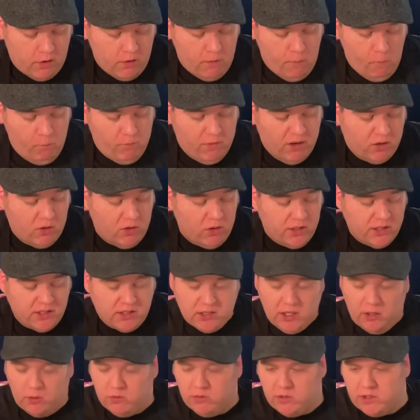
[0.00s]
the crust
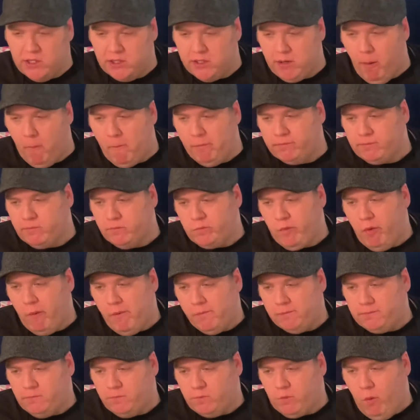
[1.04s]
holds up,
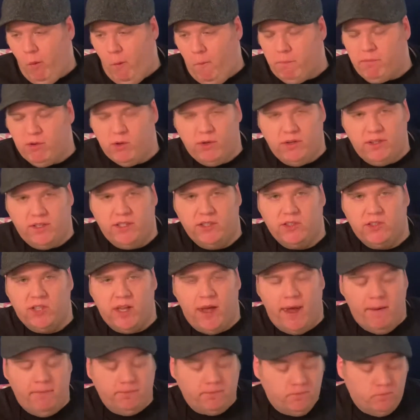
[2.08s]
so it gets
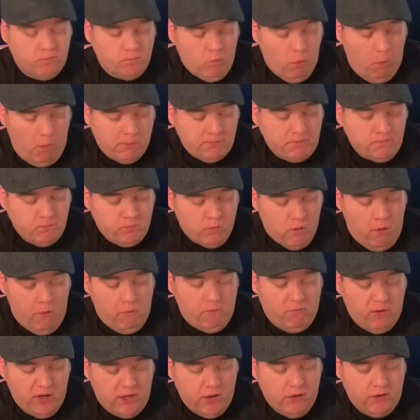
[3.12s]
that
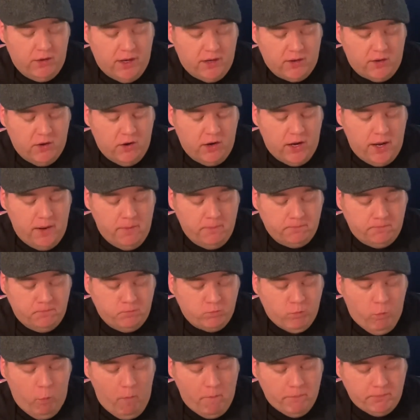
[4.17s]
feel like you're
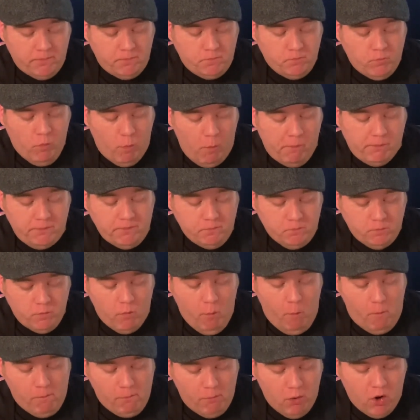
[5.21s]
eating
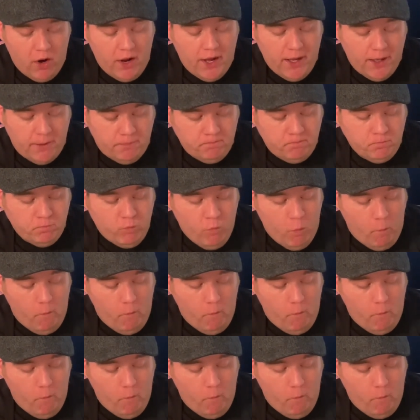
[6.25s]
bread.